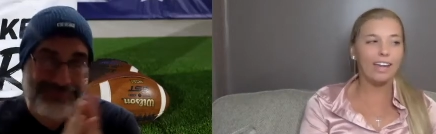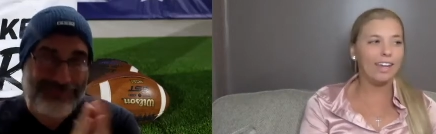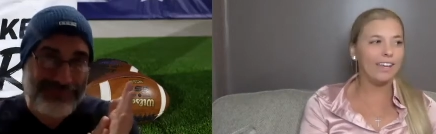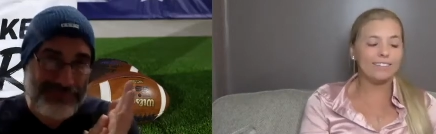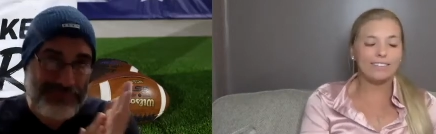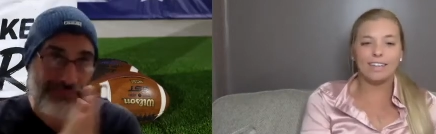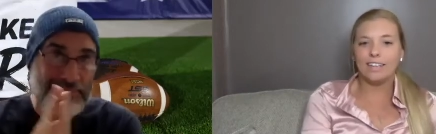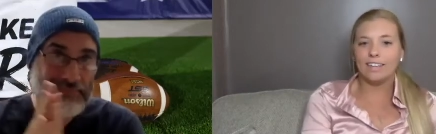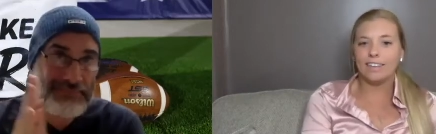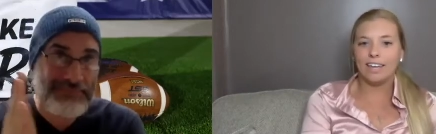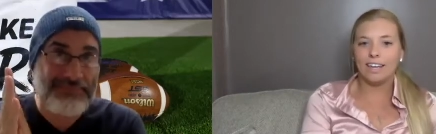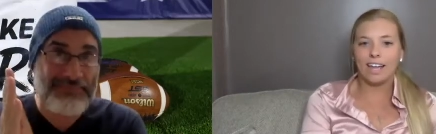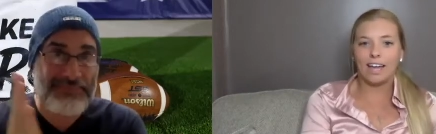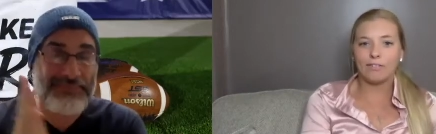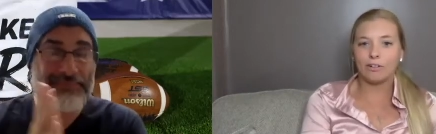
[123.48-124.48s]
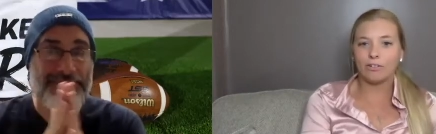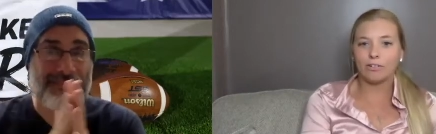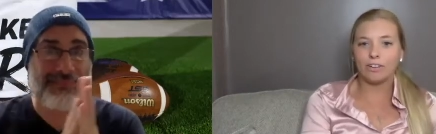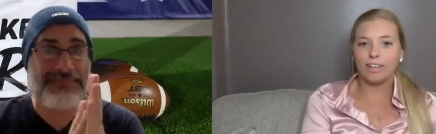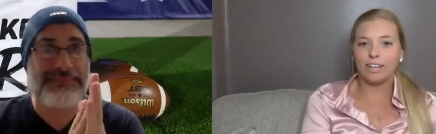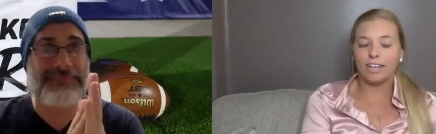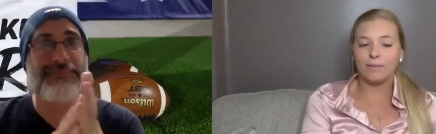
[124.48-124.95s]
Speaker 1: is anything ever
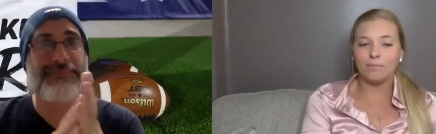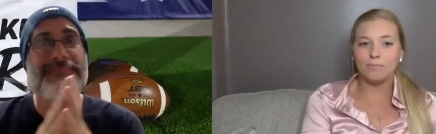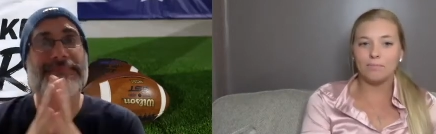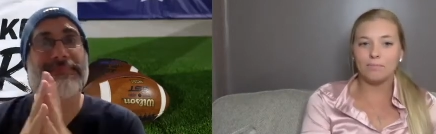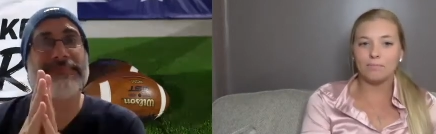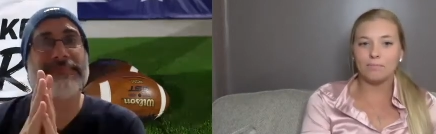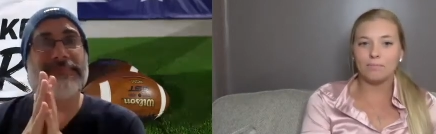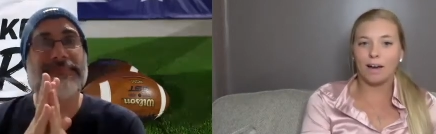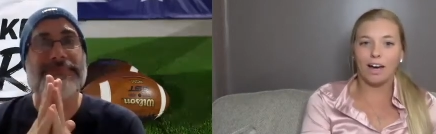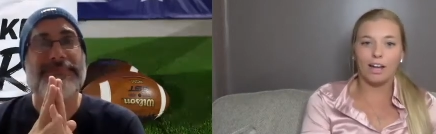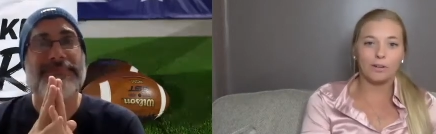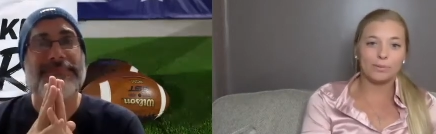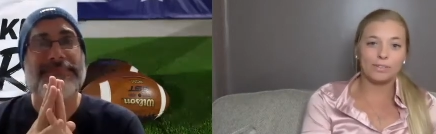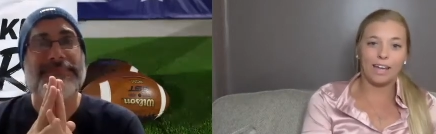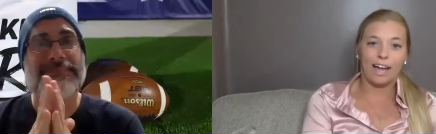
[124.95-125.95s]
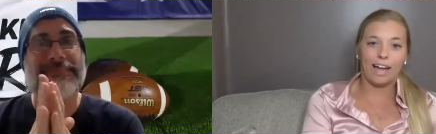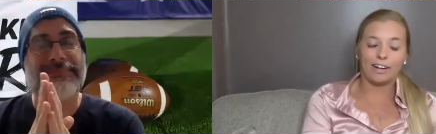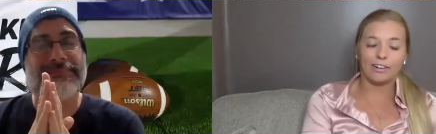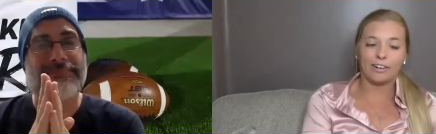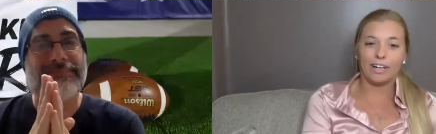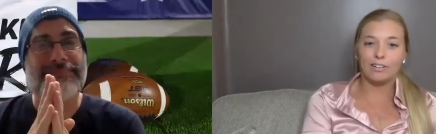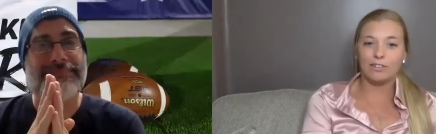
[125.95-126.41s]
really 100%
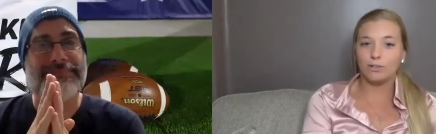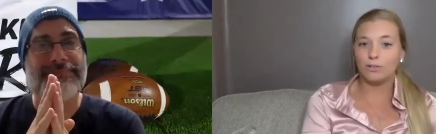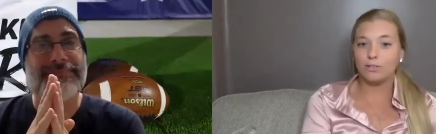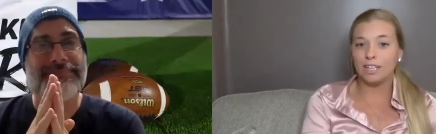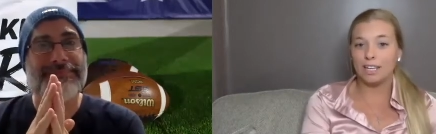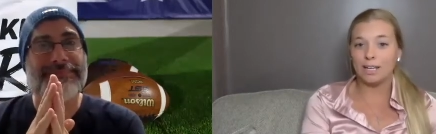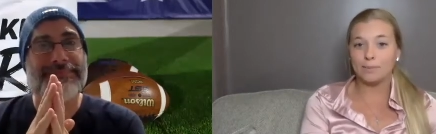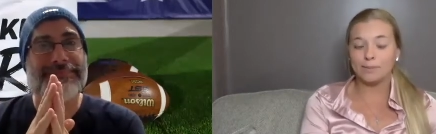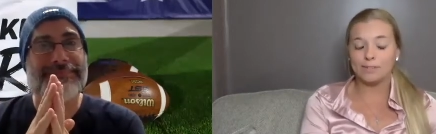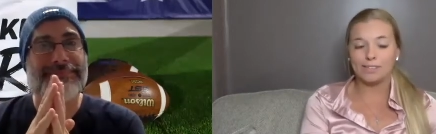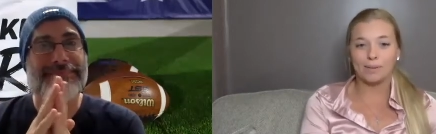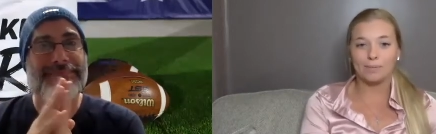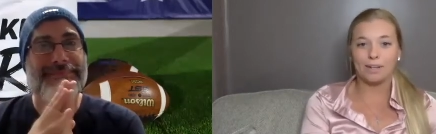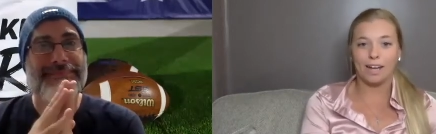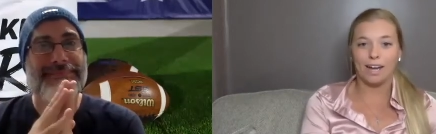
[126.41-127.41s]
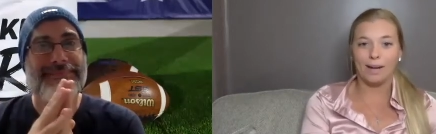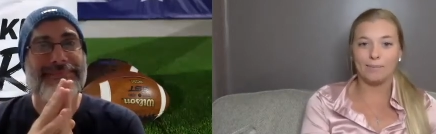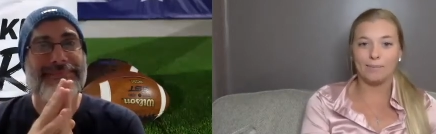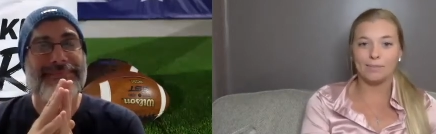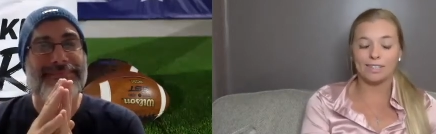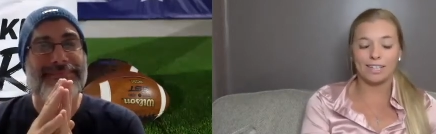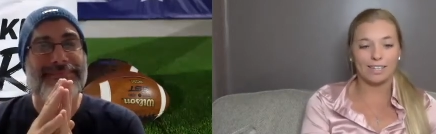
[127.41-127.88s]
accurate do teams
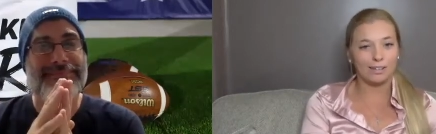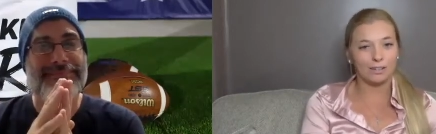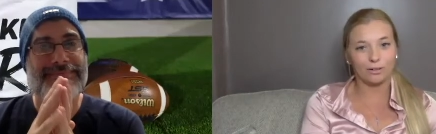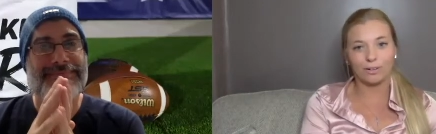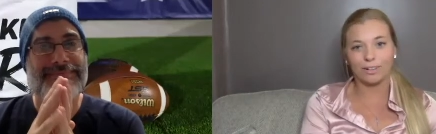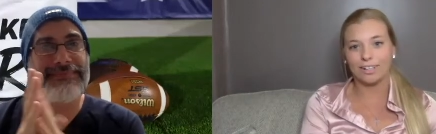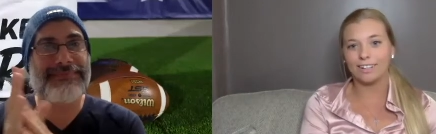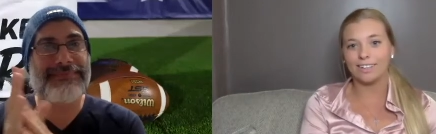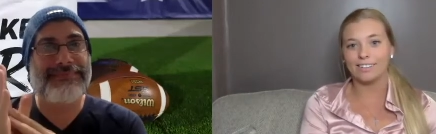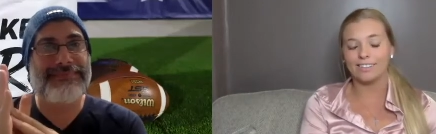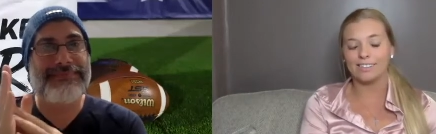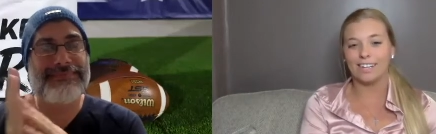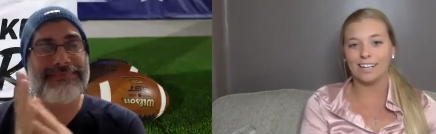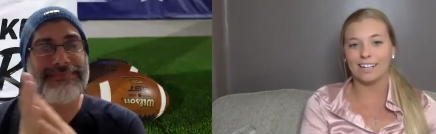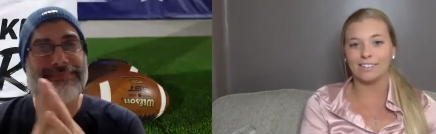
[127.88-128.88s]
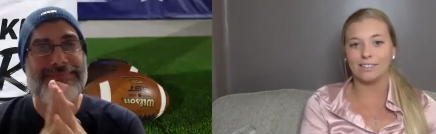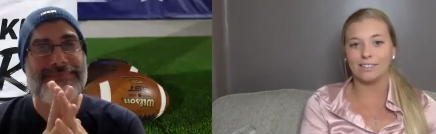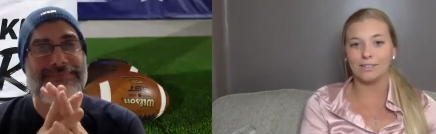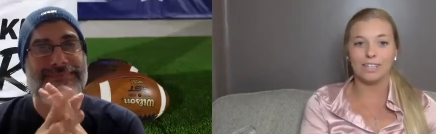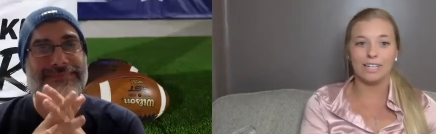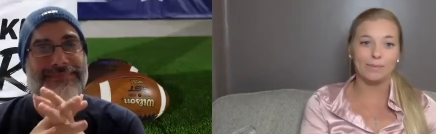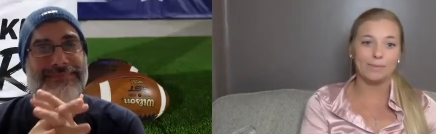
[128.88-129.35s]
sometimes get the short end of the stick
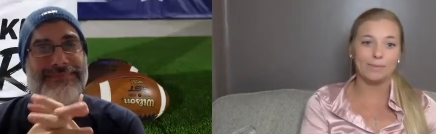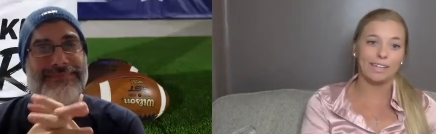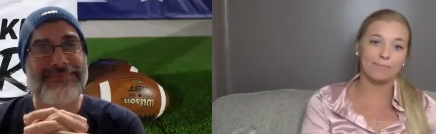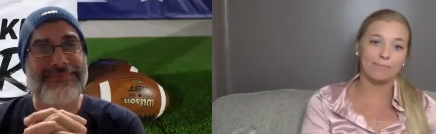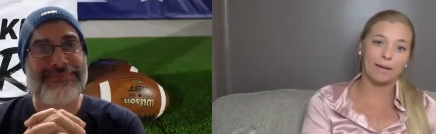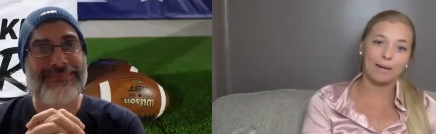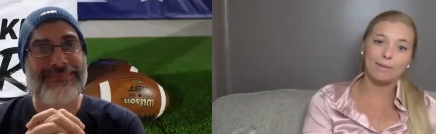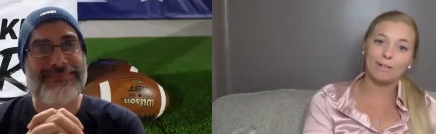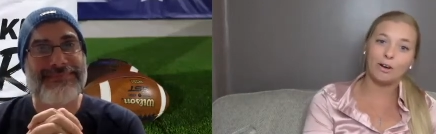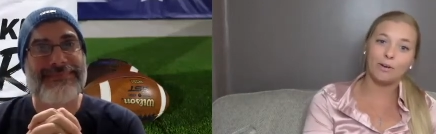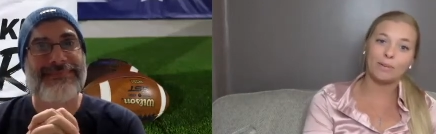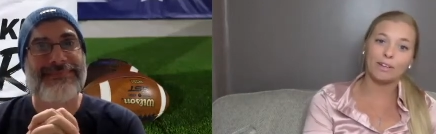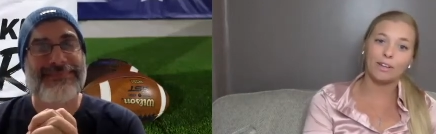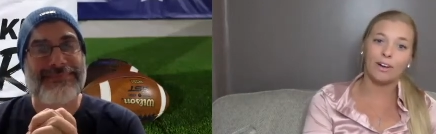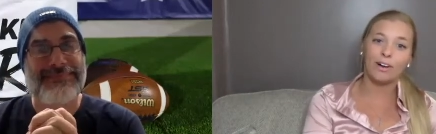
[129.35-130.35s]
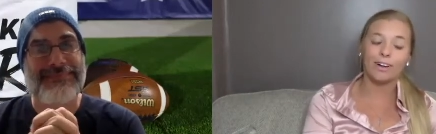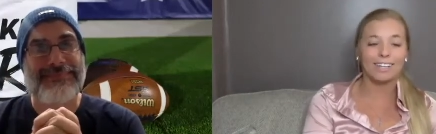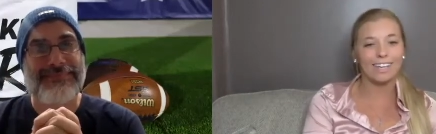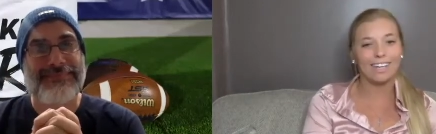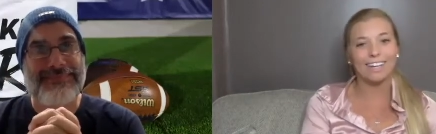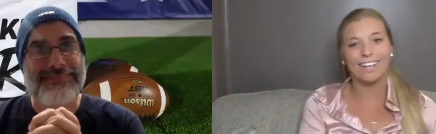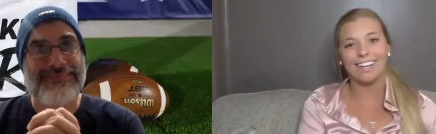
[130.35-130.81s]
do teams that maybe don't belong
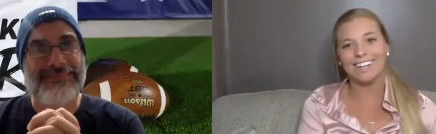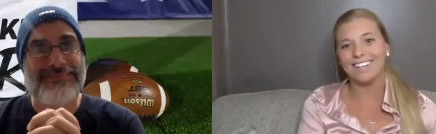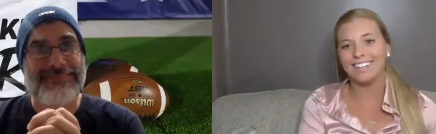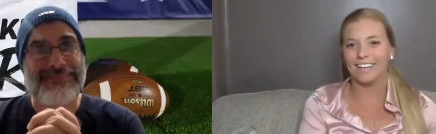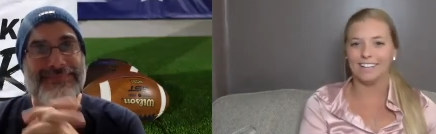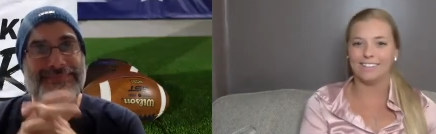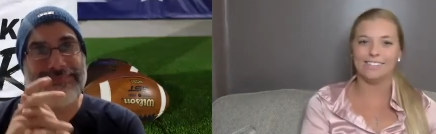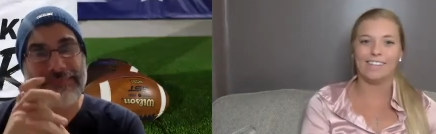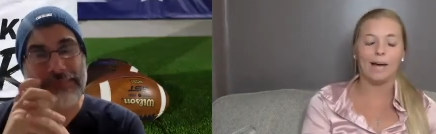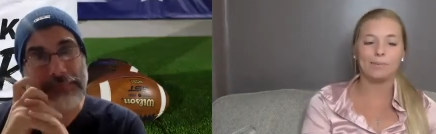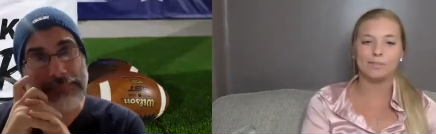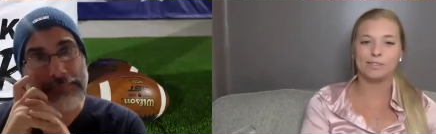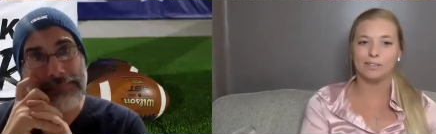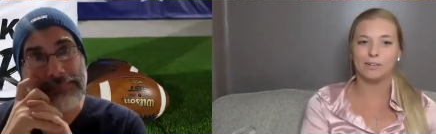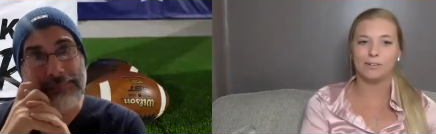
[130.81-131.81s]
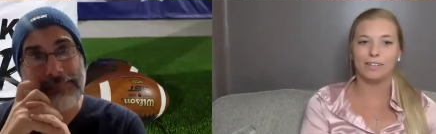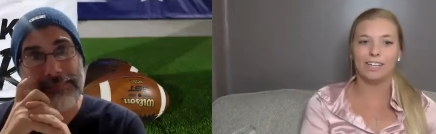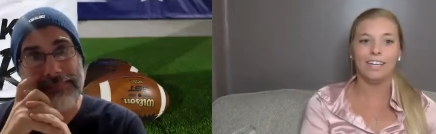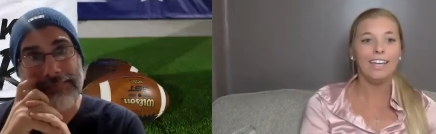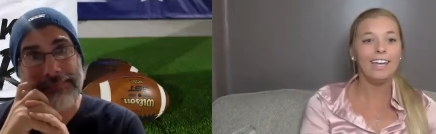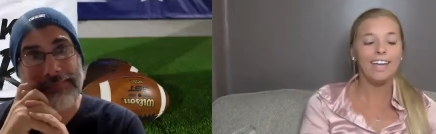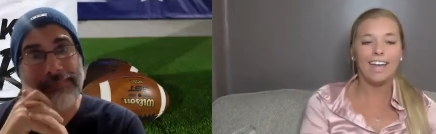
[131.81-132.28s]
get in yes
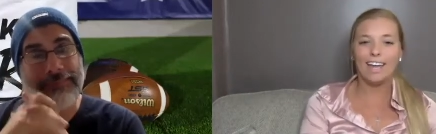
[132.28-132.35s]
absolutely